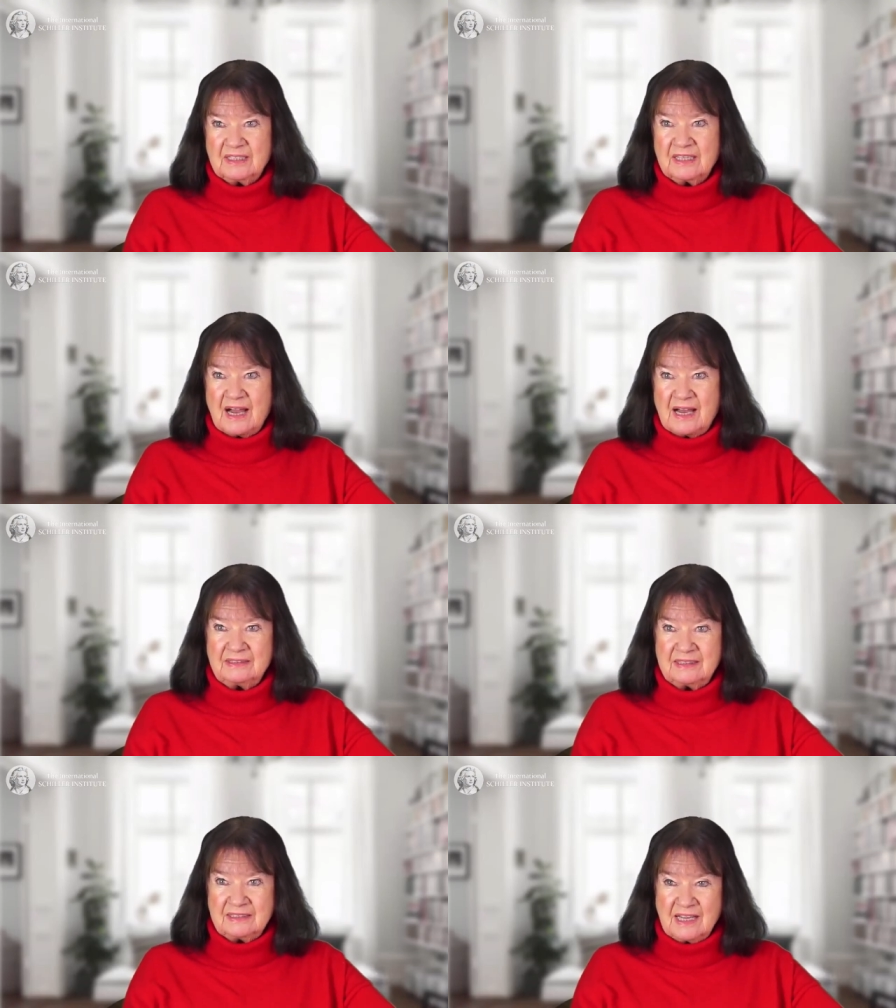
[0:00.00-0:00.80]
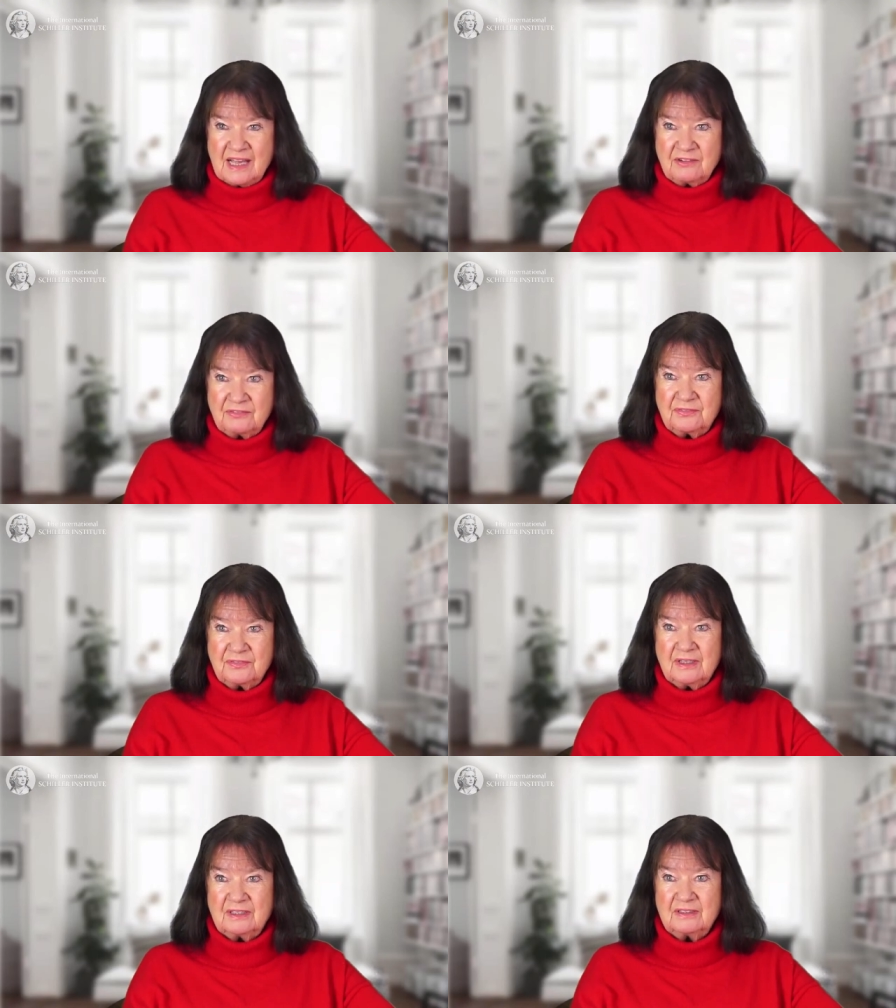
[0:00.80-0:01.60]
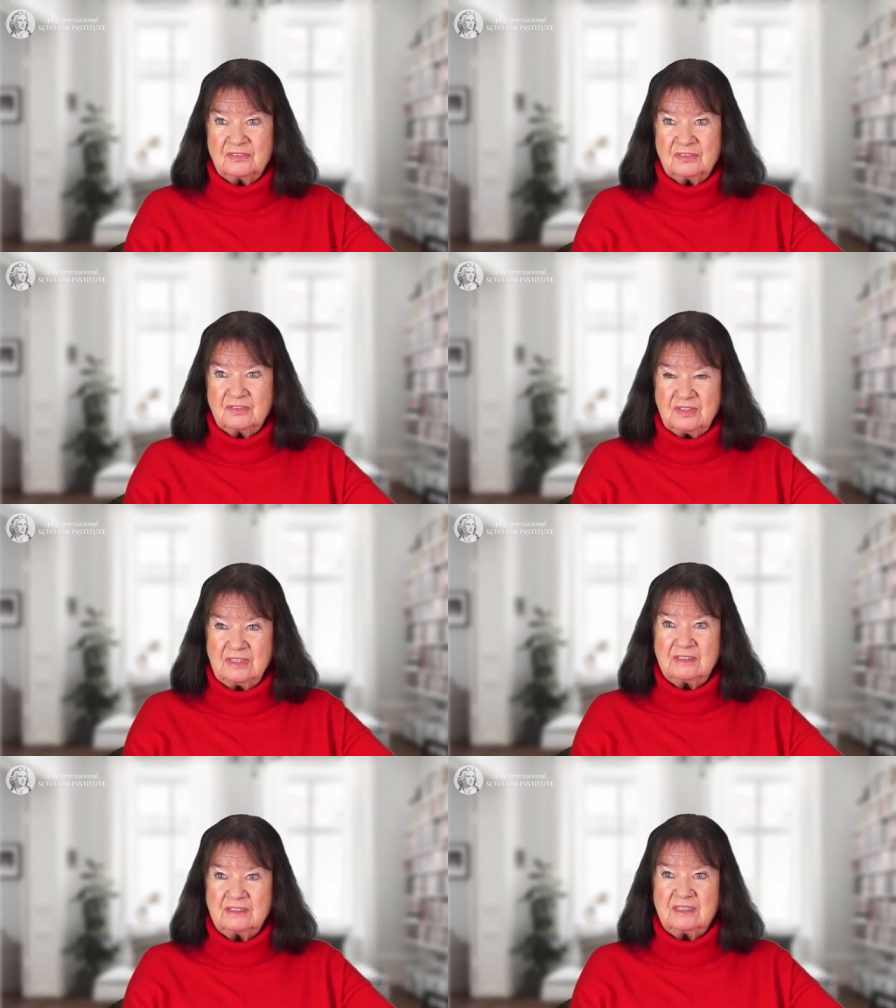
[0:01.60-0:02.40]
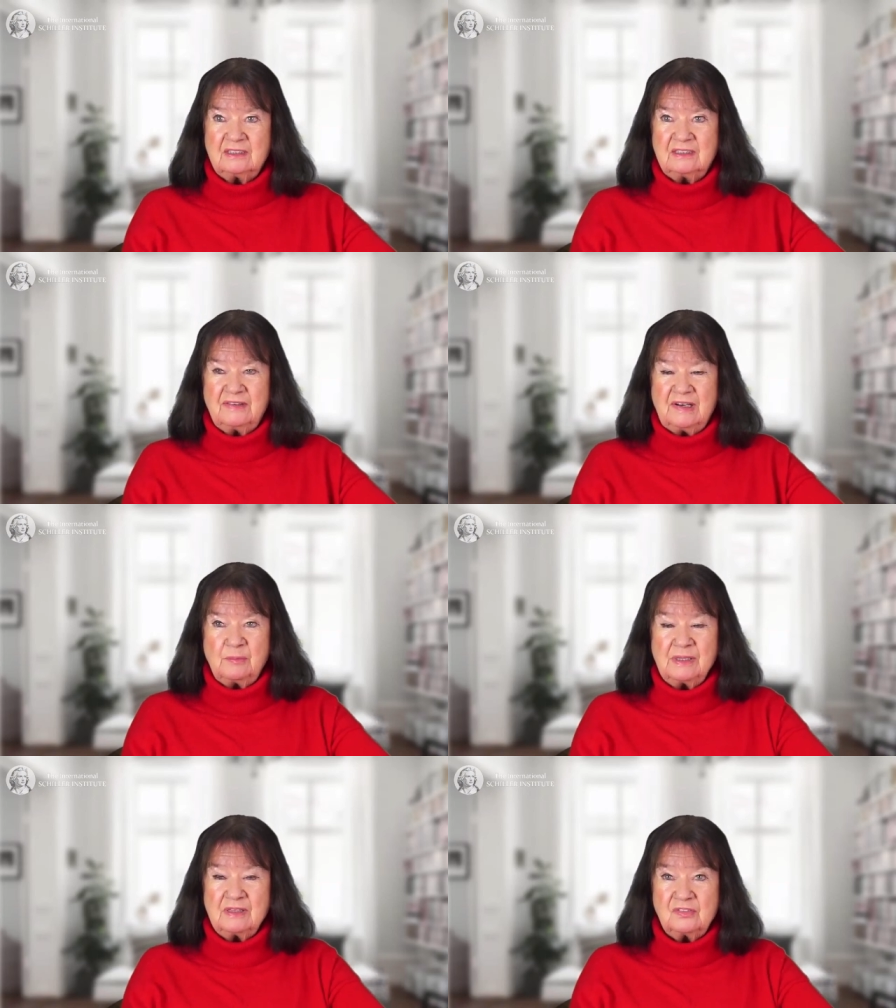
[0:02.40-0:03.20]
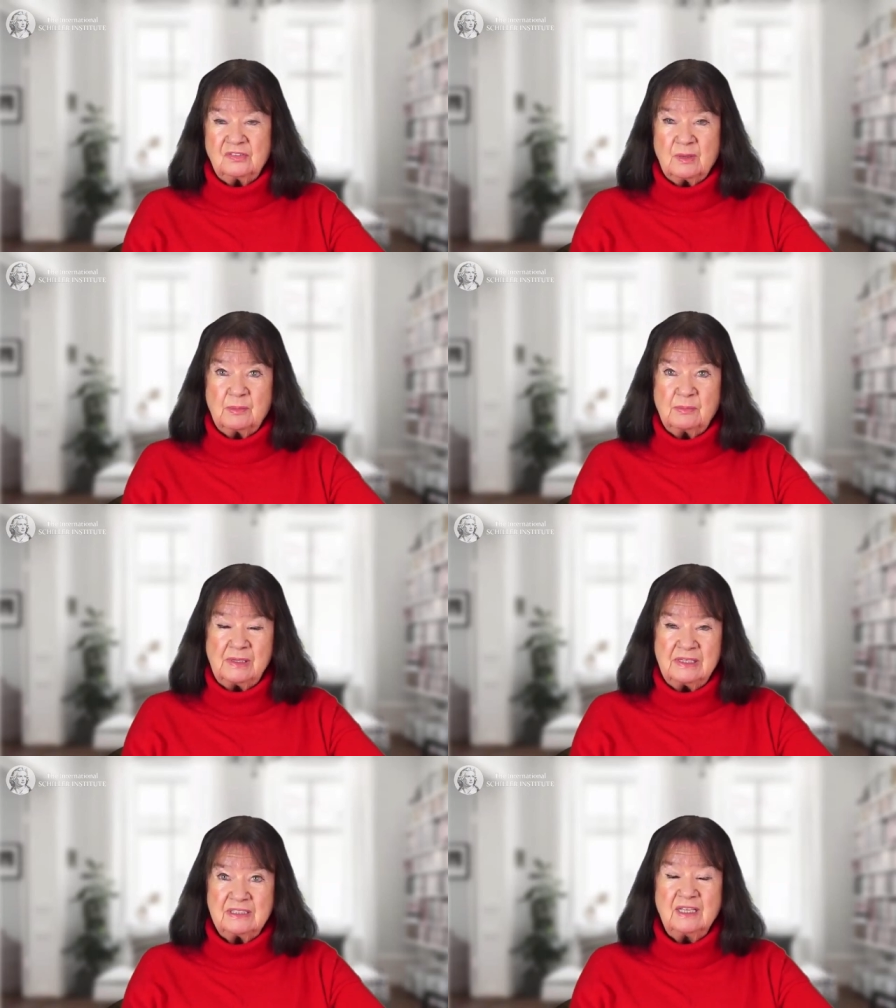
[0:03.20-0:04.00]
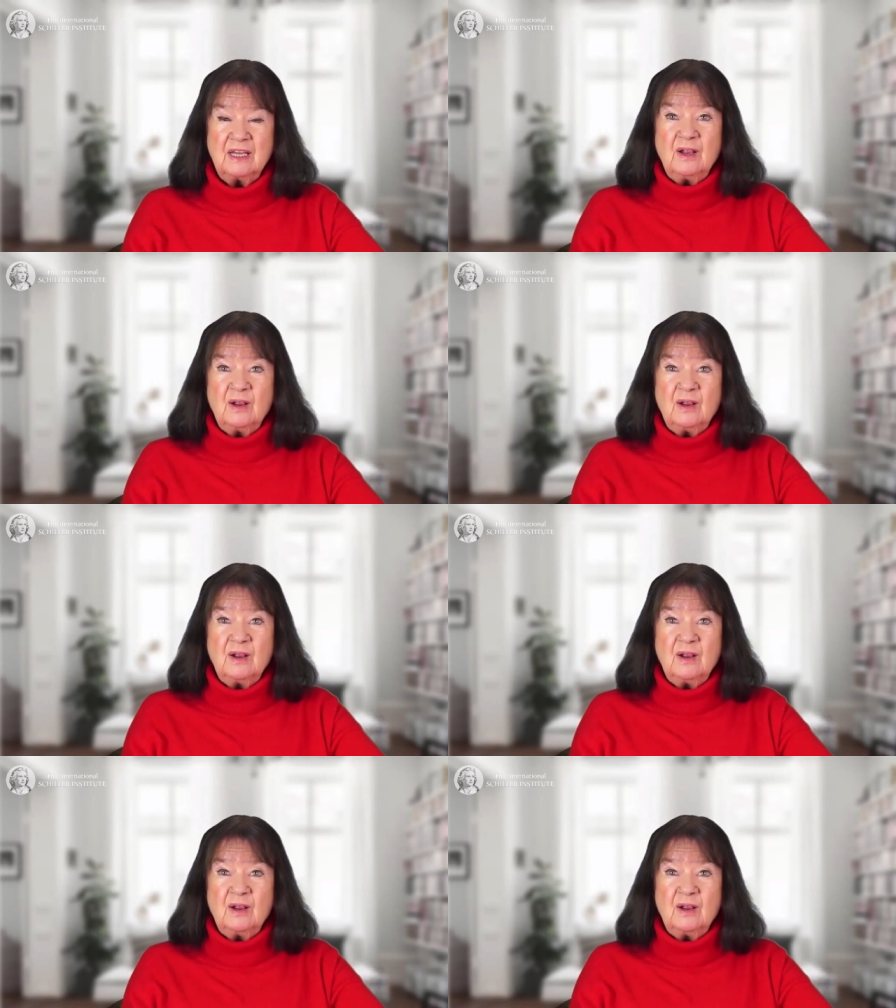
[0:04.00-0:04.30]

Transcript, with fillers: iran did have uh, succeeded in developing this capability